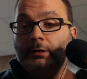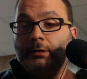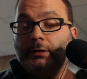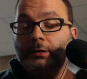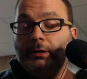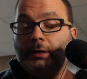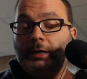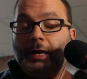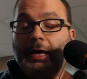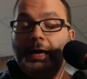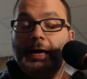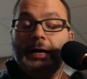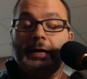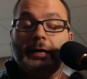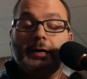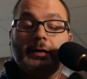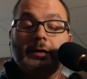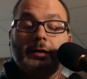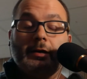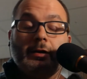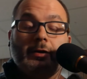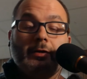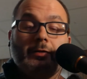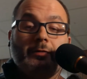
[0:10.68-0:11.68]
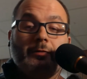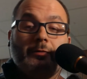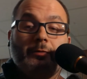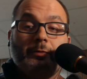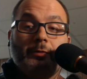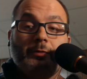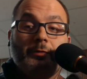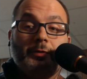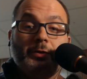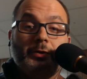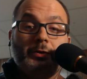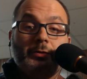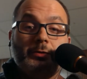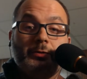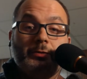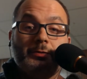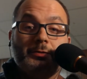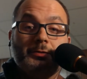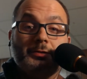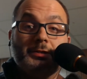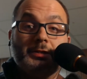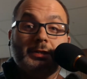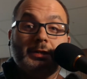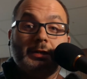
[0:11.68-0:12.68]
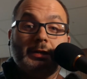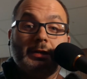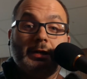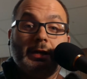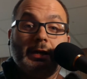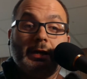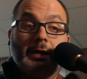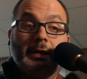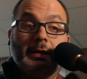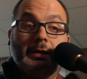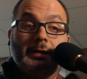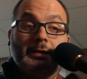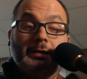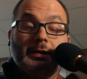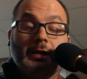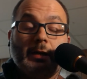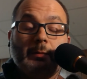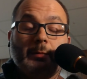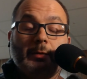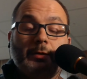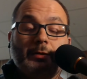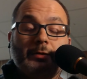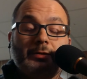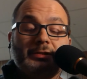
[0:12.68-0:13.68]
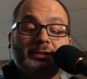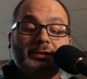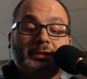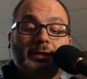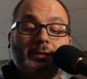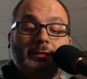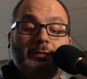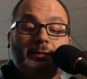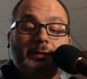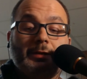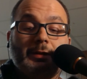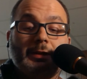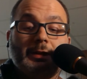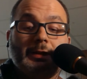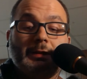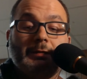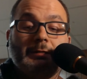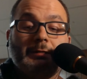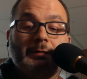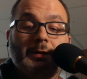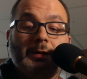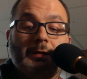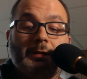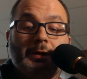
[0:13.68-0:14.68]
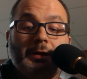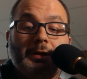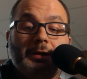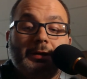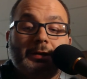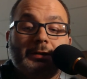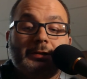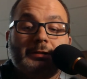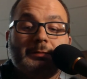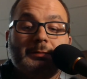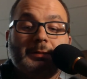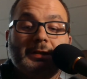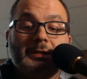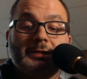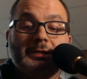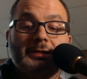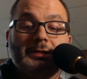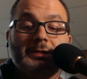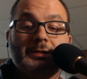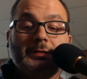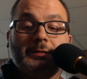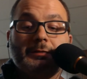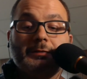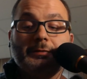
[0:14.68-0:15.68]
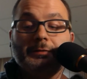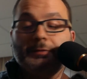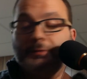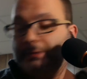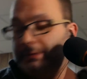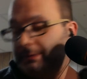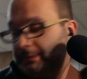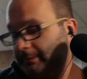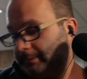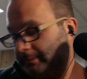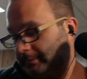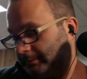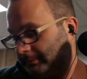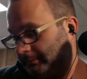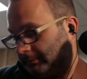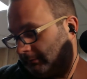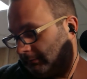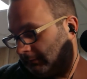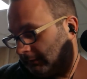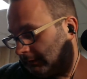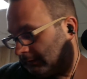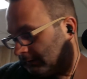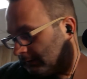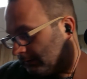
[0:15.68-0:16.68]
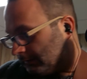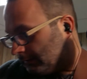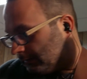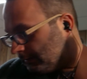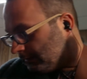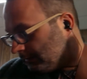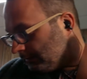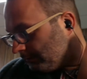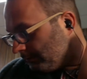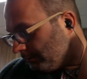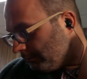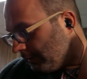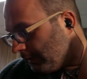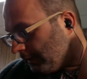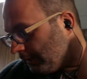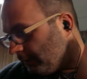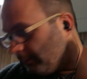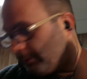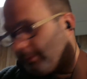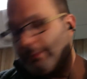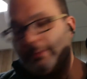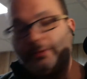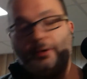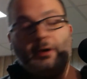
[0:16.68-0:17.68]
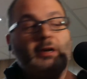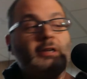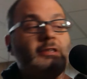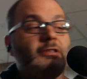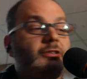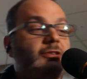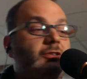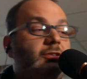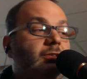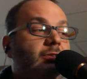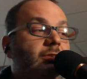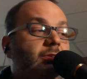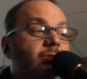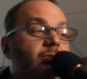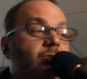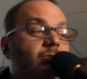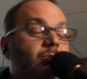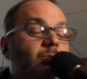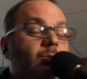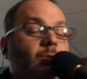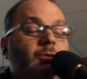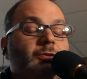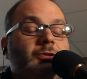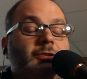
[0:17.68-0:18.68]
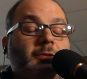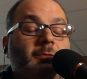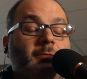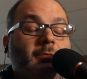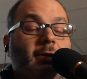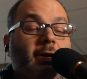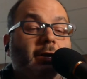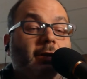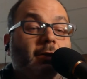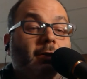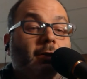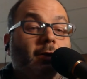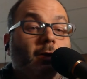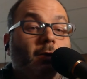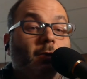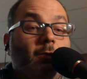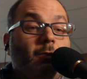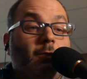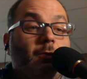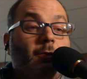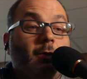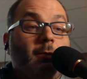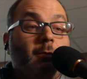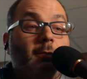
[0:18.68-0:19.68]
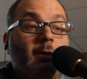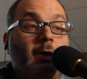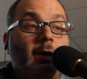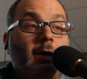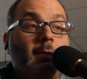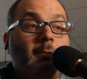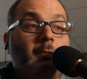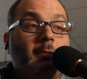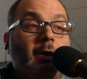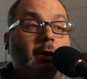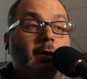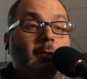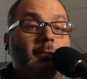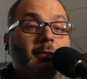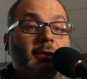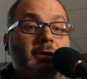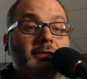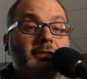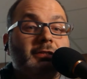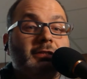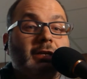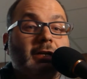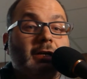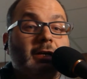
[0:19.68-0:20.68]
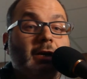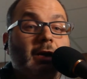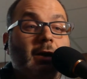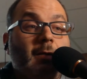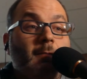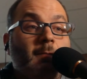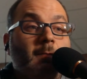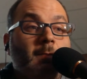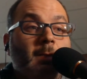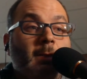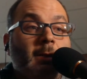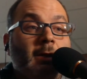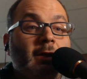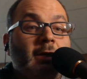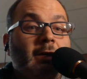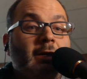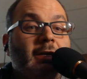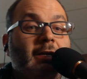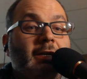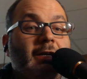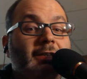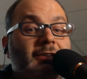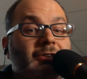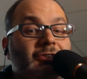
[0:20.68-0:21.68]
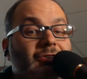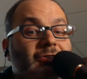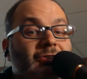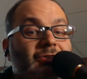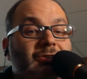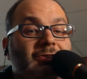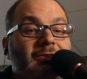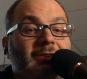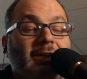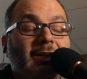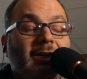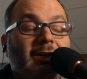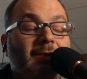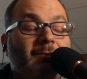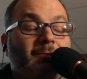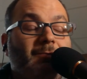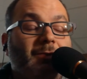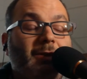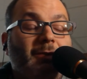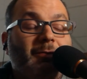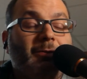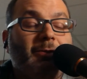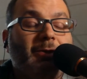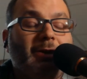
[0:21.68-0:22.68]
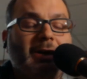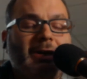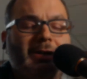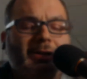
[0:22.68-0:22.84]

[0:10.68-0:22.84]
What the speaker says: lack of reviews and demos of the very inexpensive Monoprice Distortion pedal from Monoprice.com. It's